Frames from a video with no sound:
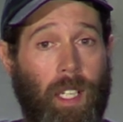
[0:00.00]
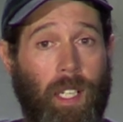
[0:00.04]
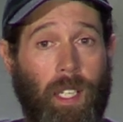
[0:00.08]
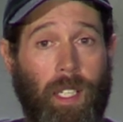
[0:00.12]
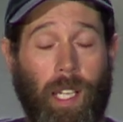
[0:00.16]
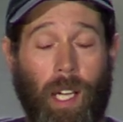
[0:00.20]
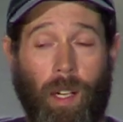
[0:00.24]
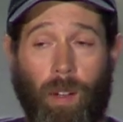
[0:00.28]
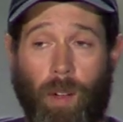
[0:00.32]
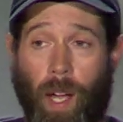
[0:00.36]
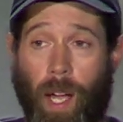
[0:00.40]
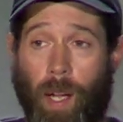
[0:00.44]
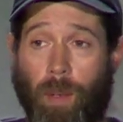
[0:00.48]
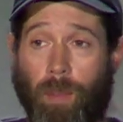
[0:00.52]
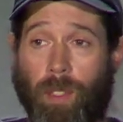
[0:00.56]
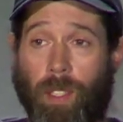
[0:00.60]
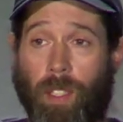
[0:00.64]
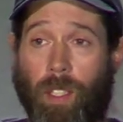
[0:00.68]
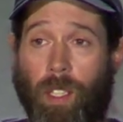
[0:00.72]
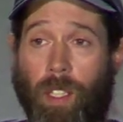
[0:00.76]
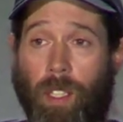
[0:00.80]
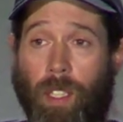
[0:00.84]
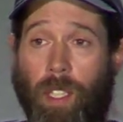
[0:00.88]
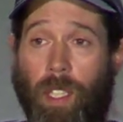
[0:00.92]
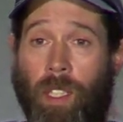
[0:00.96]
Now, I was
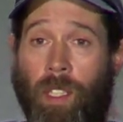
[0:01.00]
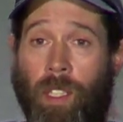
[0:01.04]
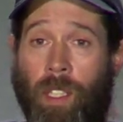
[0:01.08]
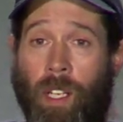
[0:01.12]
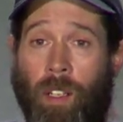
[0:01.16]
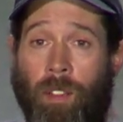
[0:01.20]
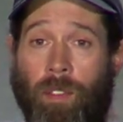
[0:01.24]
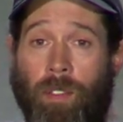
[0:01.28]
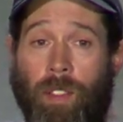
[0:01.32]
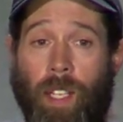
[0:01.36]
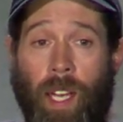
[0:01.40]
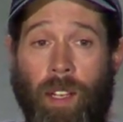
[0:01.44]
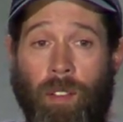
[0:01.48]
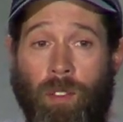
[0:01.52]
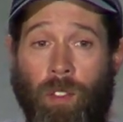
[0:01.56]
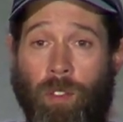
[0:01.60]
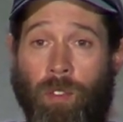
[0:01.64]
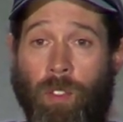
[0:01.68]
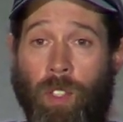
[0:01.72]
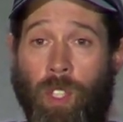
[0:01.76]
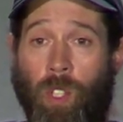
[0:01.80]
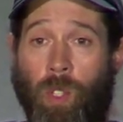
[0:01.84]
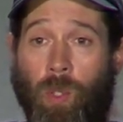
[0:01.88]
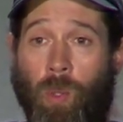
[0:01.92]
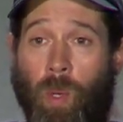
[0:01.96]
lucky enough to have a
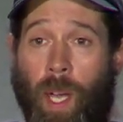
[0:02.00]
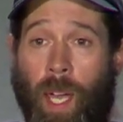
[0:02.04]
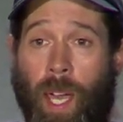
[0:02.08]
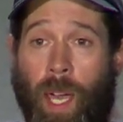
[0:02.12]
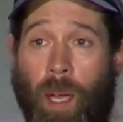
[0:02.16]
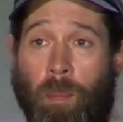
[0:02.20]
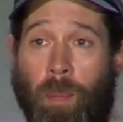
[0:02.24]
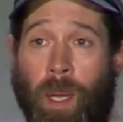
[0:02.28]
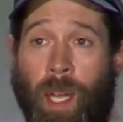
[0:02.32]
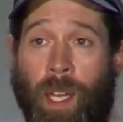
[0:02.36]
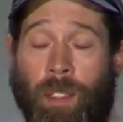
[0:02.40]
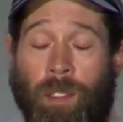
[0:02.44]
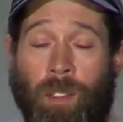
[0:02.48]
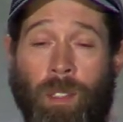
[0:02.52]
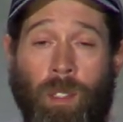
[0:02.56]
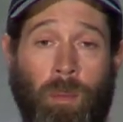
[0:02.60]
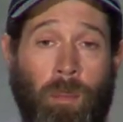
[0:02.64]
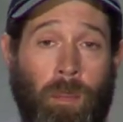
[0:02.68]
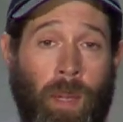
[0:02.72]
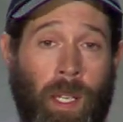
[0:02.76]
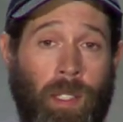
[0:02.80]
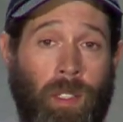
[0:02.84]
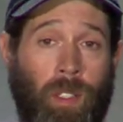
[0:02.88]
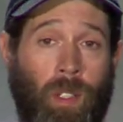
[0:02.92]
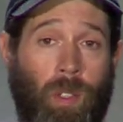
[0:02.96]
few haphazard
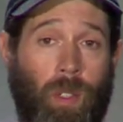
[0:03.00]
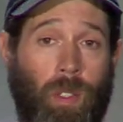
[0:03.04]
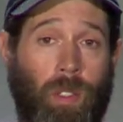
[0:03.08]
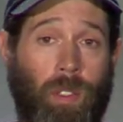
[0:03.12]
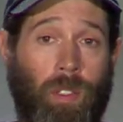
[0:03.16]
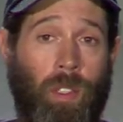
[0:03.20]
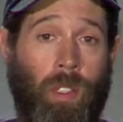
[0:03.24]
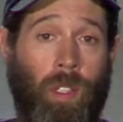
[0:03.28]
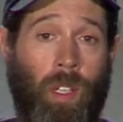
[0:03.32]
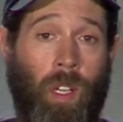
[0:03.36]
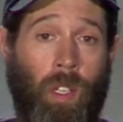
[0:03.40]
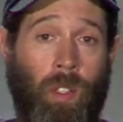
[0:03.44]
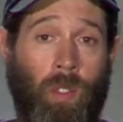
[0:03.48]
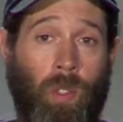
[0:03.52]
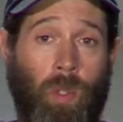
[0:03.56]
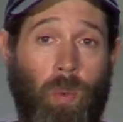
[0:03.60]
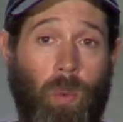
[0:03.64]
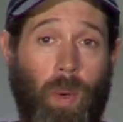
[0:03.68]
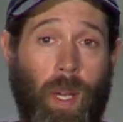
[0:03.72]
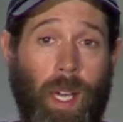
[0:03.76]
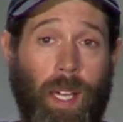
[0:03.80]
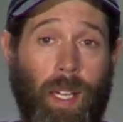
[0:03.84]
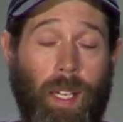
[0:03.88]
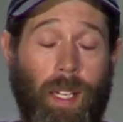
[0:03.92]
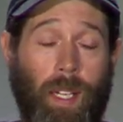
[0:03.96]
mentors along the
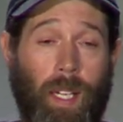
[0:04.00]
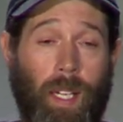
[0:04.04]
way,